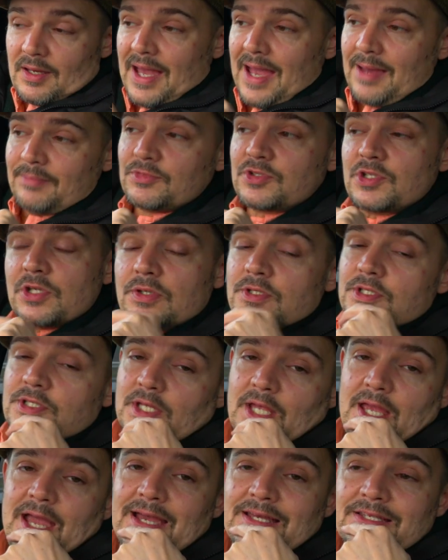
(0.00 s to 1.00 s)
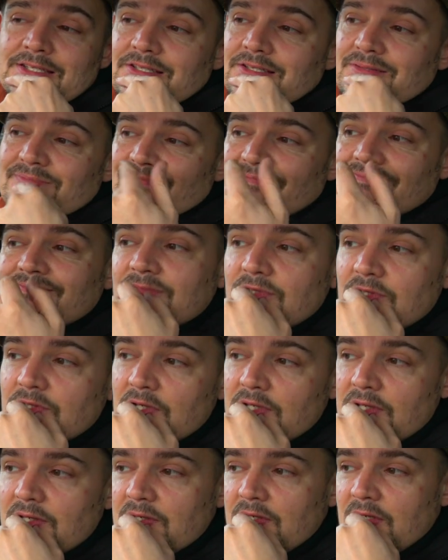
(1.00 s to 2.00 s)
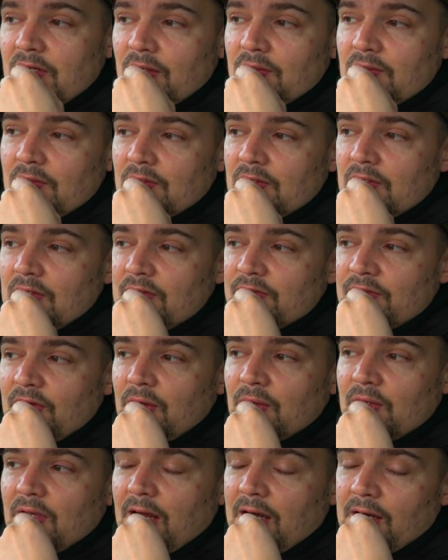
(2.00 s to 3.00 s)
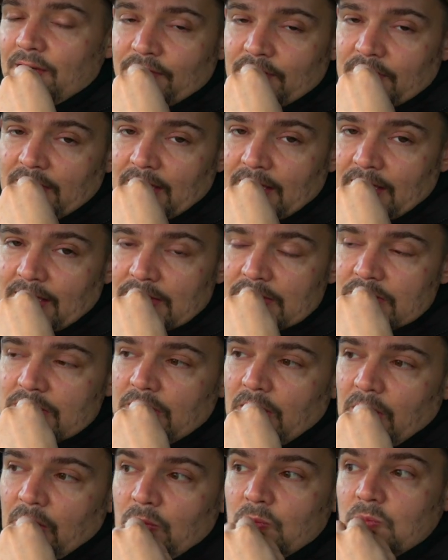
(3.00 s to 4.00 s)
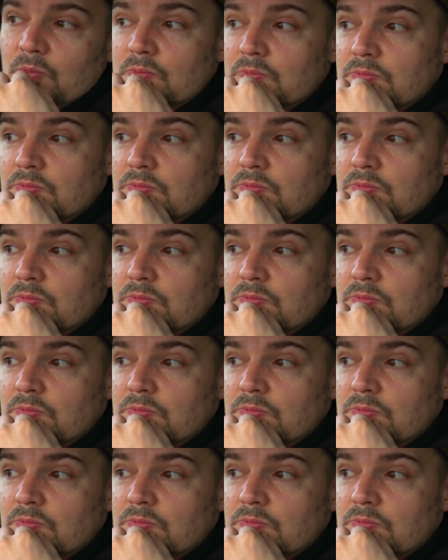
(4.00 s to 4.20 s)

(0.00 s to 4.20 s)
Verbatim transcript: M2 CS, you, you know, Evo Car of the Year so